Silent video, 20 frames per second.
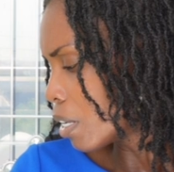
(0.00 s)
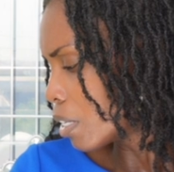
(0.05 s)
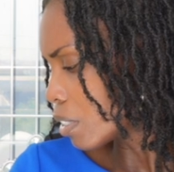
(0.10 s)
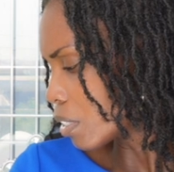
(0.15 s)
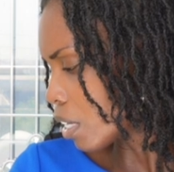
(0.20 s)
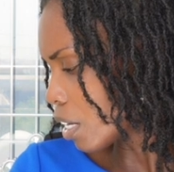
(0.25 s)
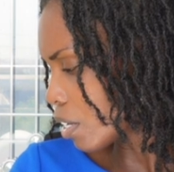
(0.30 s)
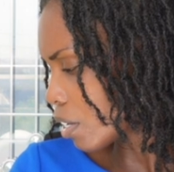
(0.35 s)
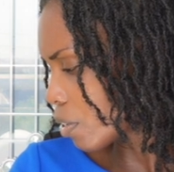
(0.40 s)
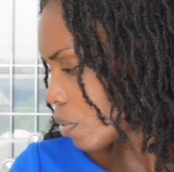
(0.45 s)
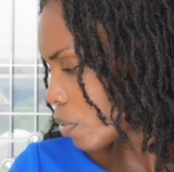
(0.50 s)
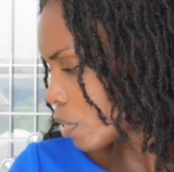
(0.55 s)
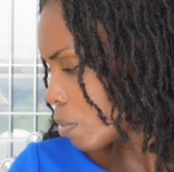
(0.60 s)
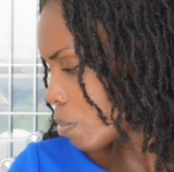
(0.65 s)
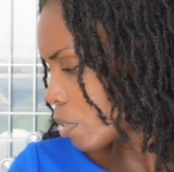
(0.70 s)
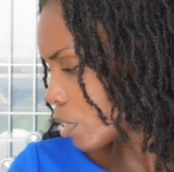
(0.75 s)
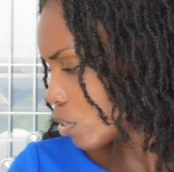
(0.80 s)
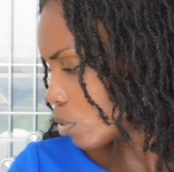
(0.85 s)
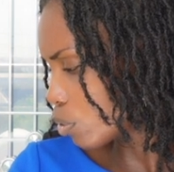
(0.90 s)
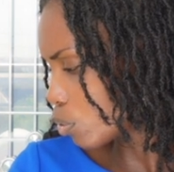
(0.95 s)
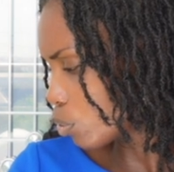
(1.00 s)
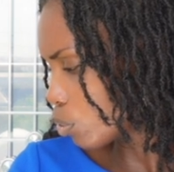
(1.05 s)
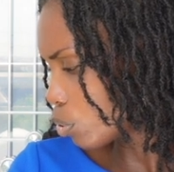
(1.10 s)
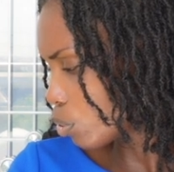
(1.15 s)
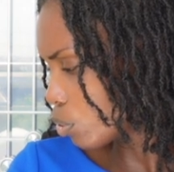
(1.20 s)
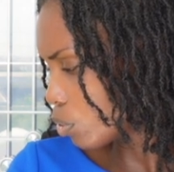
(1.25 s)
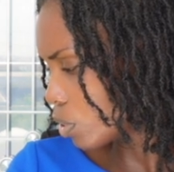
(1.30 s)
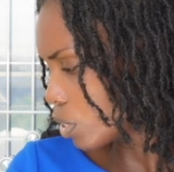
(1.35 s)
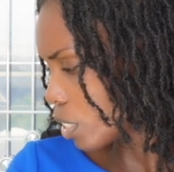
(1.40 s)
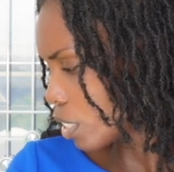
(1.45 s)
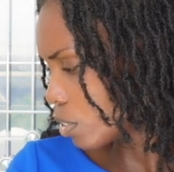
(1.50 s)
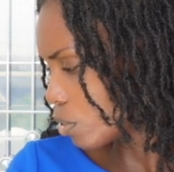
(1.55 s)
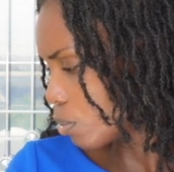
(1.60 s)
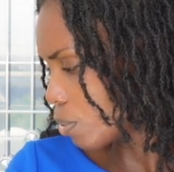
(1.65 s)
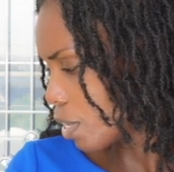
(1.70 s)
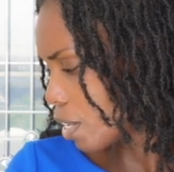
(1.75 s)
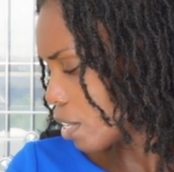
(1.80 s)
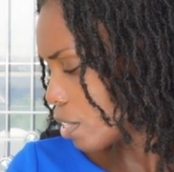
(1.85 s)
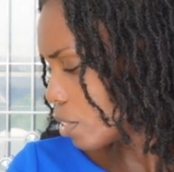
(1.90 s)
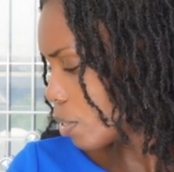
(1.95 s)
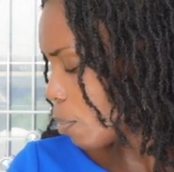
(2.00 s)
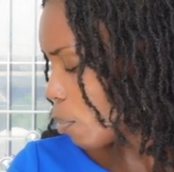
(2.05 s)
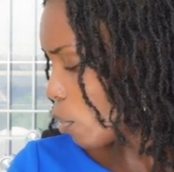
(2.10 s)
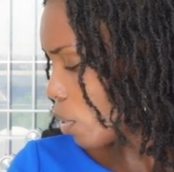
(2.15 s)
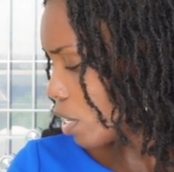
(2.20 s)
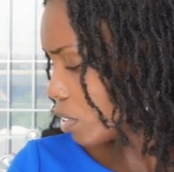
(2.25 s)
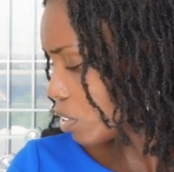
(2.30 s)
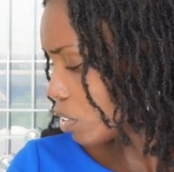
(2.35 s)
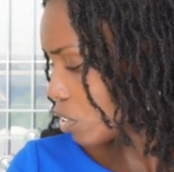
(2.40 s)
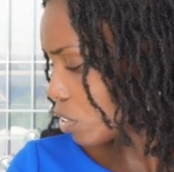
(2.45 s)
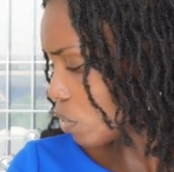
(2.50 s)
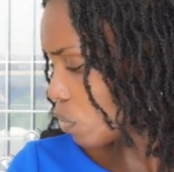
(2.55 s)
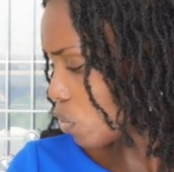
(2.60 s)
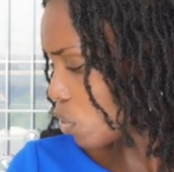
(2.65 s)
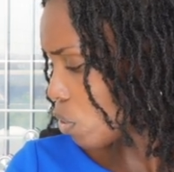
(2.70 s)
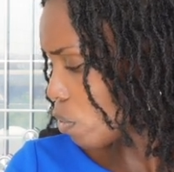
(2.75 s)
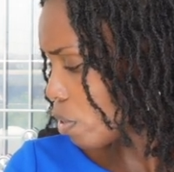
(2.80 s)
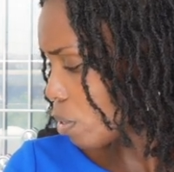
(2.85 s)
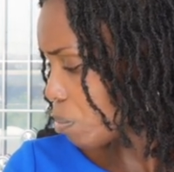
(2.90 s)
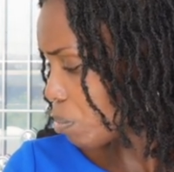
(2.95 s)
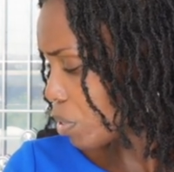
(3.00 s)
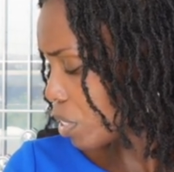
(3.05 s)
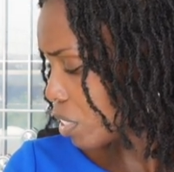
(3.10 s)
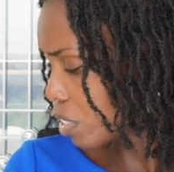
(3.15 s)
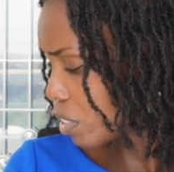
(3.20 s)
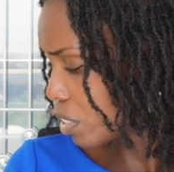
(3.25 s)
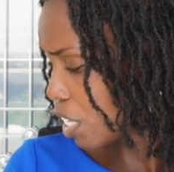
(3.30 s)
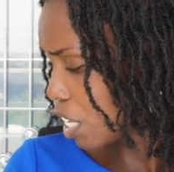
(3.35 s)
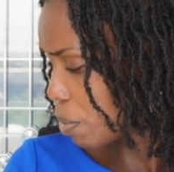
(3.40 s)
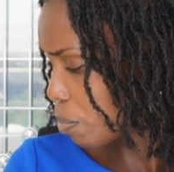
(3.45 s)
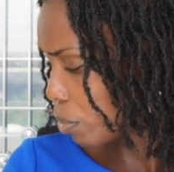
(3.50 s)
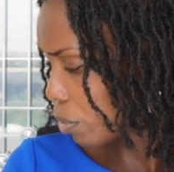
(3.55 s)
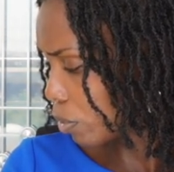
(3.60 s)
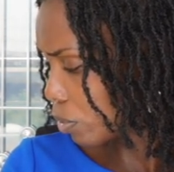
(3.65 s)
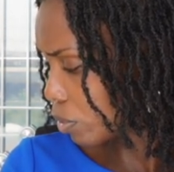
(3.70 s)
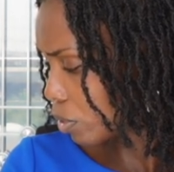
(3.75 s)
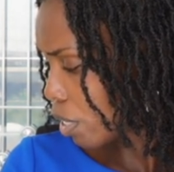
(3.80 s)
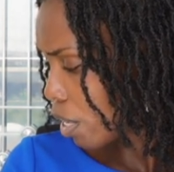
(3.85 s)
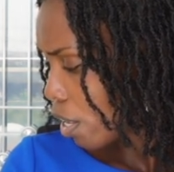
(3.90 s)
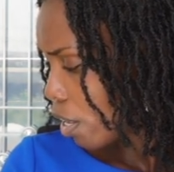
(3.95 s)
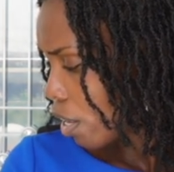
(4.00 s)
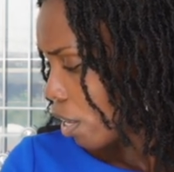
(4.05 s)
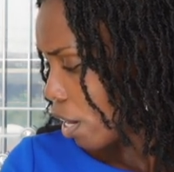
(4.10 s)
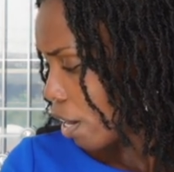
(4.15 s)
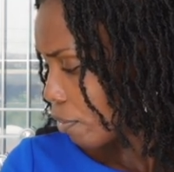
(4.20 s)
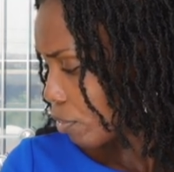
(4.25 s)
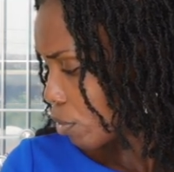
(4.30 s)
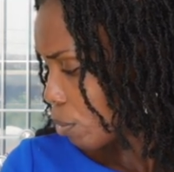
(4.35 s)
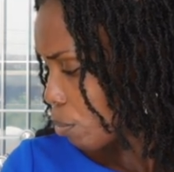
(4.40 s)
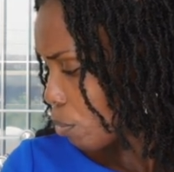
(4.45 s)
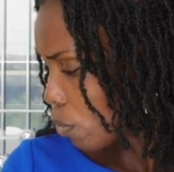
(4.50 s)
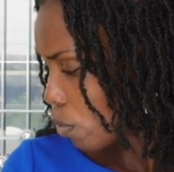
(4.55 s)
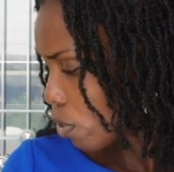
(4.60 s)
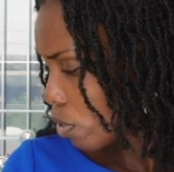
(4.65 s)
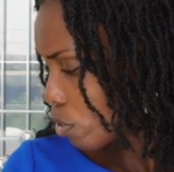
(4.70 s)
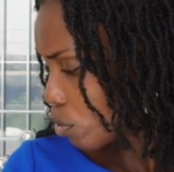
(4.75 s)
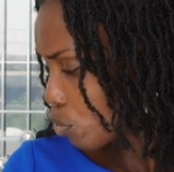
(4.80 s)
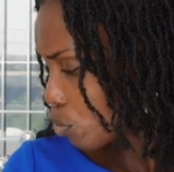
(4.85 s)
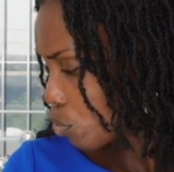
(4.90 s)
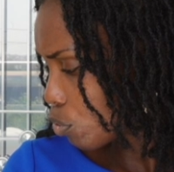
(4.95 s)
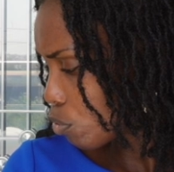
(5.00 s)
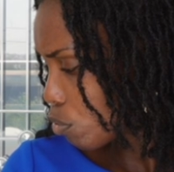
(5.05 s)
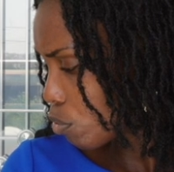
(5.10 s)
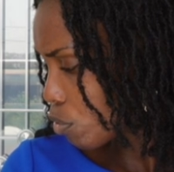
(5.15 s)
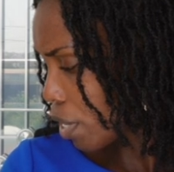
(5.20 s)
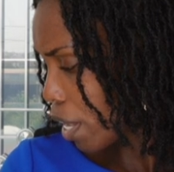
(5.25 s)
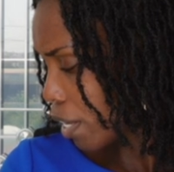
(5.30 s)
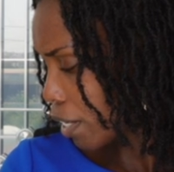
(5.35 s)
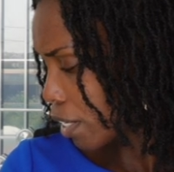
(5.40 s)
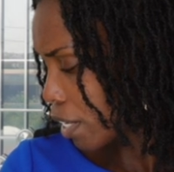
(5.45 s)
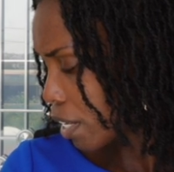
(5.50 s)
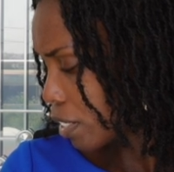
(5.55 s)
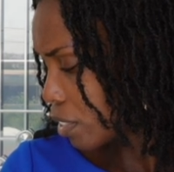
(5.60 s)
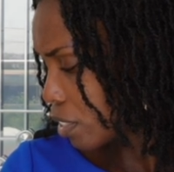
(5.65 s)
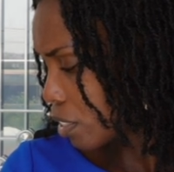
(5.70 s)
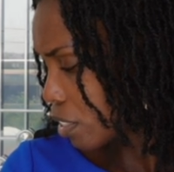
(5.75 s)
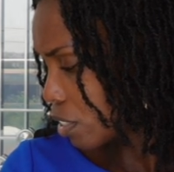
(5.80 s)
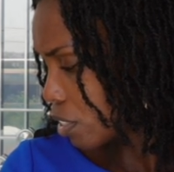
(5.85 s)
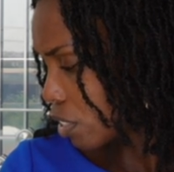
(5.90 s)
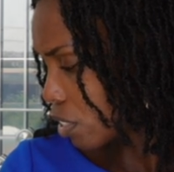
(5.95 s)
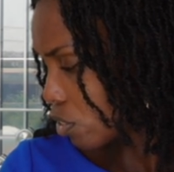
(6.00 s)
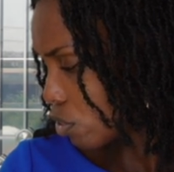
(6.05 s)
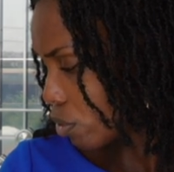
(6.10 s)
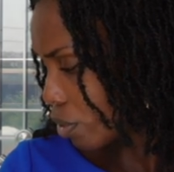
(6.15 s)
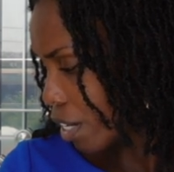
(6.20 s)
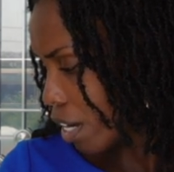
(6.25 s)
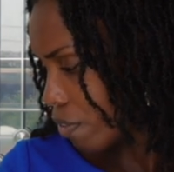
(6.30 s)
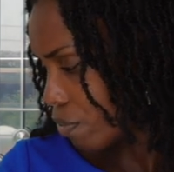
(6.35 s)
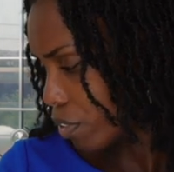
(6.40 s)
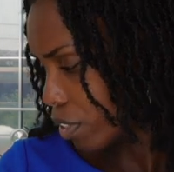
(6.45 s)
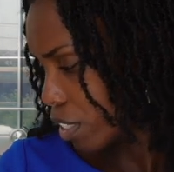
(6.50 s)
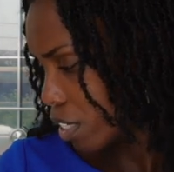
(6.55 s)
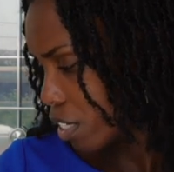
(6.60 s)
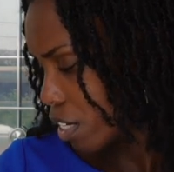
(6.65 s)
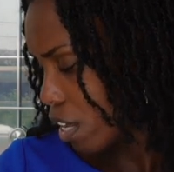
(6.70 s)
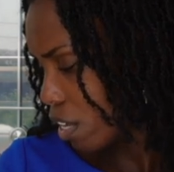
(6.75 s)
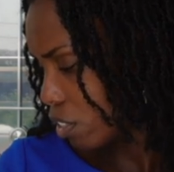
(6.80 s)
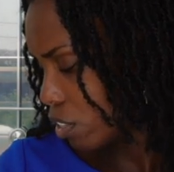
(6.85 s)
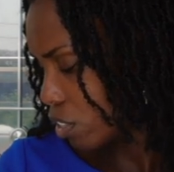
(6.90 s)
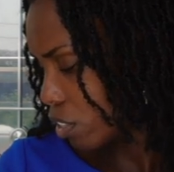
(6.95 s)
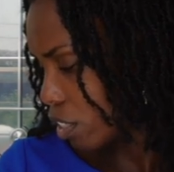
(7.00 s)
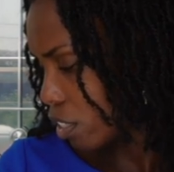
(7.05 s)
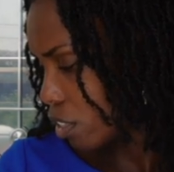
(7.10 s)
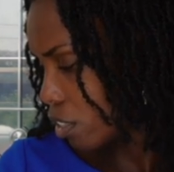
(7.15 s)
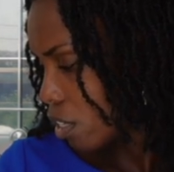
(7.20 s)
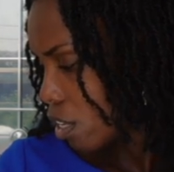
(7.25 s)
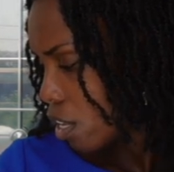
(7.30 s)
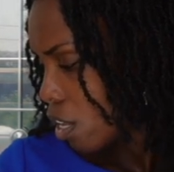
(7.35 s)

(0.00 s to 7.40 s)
signed agreements on Tuesday to end the presence of UN peacekeepers after more than two decades in the Central African nation.